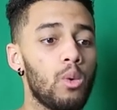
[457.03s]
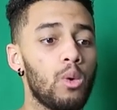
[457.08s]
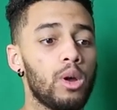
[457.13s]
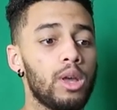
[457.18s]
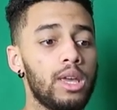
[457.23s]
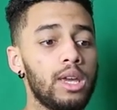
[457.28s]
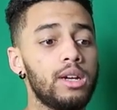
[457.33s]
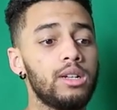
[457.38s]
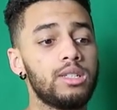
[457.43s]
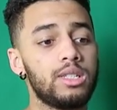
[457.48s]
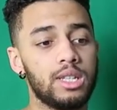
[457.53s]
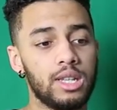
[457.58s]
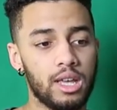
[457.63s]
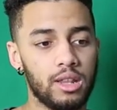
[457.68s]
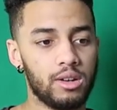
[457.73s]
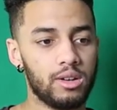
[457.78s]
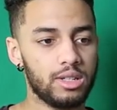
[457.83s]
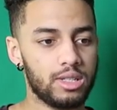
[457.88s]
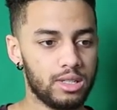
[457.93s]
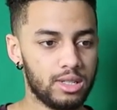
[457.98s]
Here's
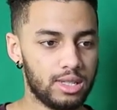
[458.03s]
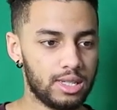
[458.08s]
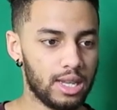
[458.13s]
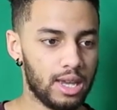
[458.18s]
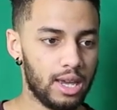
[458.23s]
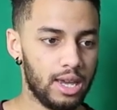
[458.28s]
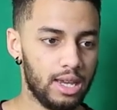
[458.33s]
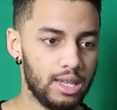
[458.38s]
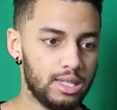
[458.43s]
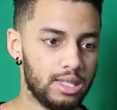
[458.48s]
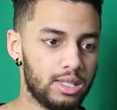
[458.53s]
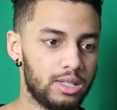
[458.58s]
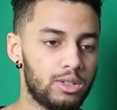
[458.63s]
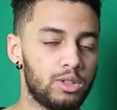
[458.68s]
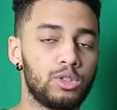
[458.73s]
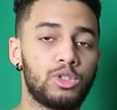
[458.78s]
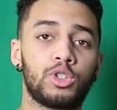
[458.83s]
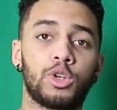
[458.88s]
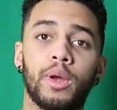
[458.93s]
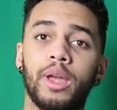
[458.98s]
another exercise
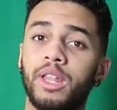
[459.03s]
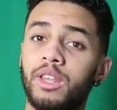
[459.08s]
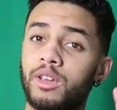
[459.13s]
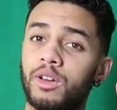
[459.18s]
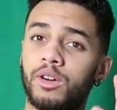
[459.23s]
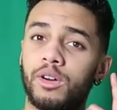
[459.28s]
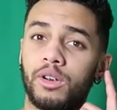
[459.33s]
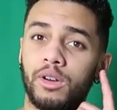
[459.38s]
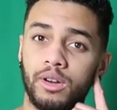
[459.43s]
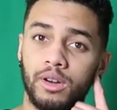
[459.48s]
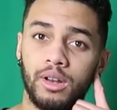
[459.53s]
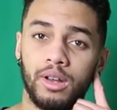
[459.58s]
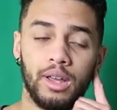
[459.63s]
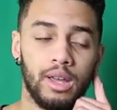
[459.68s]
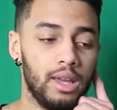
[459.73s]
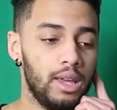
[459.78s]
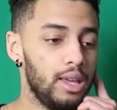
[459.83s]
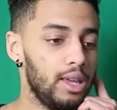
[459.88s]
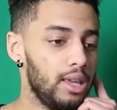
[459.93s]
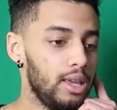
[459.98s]
to train your
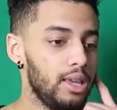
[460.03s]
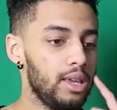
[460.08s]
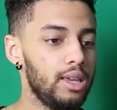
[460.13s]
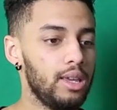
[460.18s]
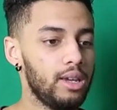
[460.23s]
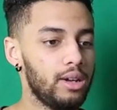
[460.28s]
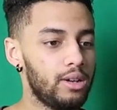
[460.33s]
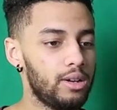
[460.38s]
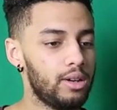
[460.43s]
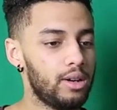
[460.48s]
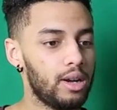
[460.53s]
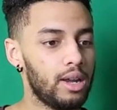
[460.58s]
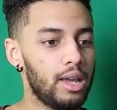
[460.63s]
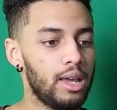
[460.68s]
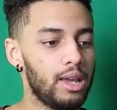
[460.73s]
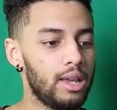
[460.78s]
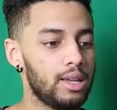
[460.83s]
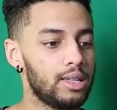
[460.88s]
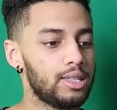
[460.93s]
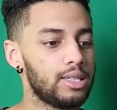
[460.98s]
ear,
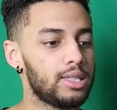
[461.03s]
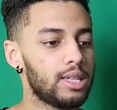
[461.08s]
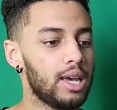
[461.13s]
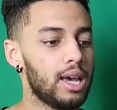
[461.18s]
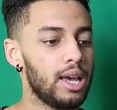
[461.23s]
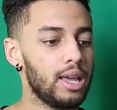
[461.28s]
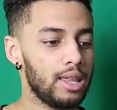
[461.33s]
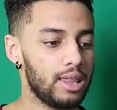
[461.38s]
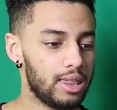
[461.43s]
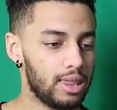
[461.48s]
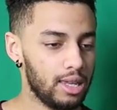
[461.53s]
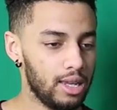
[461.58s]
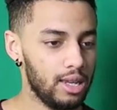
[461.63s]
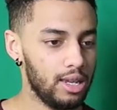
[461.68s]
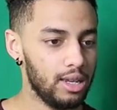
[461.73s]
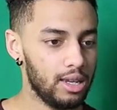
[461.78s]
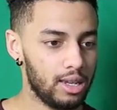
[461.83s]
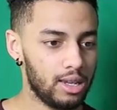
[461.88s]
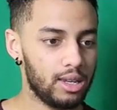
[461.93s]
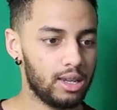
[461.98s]
and I
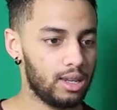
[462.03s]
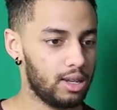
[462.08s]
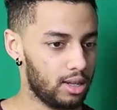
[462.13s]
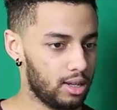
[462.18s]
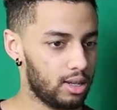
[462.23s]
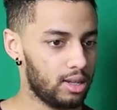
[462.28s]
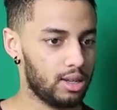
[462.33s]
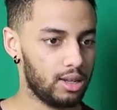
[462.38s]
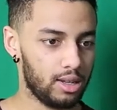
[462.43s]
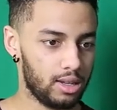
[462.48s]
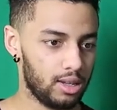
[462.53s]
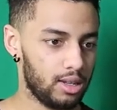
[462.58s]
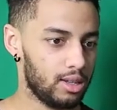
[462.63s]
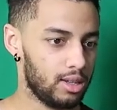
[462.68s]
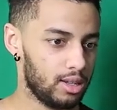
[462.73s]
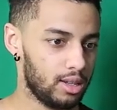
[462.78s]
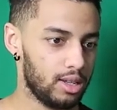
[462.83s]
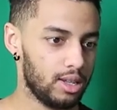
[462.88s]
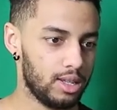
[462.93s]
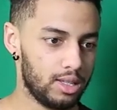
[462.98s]
think
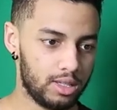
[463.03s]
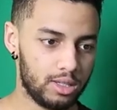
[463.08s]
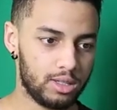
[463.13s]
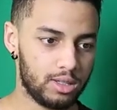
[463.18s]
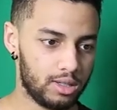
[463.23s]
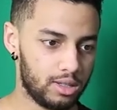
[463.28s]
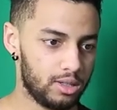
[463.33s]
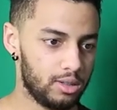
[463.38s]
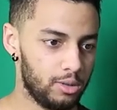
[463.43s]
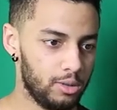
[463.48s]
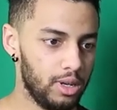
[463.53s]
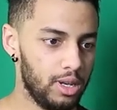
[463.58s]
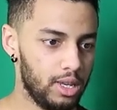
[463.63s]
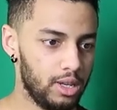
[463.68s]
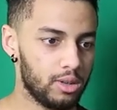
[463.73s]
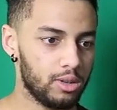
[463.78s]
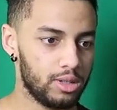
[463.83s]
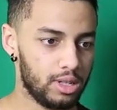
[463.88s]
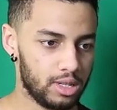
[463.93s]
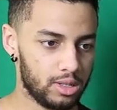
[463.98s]
it's really
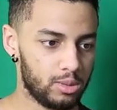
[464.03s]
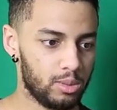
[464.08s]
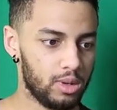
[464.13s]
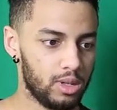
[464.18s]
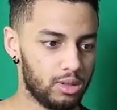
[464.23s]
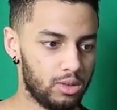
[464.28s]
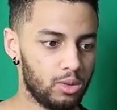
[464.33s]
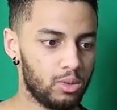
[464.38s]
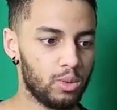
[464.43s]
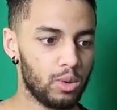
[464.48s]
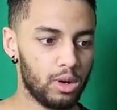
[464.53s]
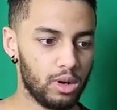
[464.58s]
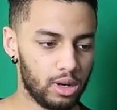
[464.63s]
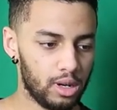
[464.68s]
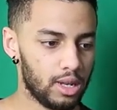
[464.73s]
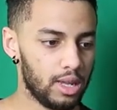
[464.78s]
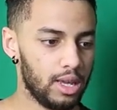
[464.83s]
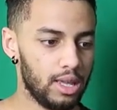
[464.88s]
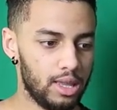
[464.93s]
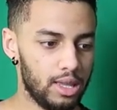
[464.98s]
good as well to
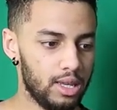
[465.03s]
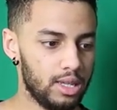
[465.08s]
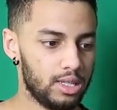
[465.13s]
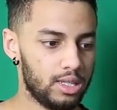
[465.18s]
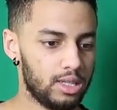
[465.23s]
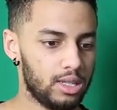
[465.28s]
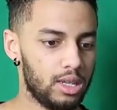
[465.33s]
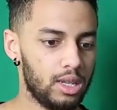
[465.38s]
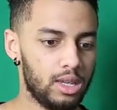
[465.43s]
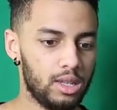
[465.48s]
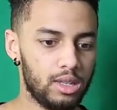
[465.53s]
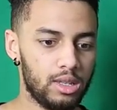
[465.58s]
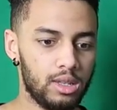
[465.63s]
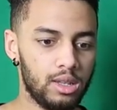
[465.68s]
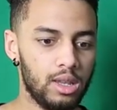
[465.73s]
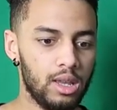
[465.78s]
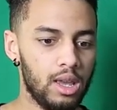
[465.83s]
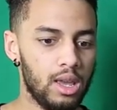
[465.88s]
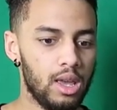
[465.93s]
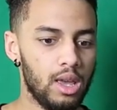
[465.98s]
work like this in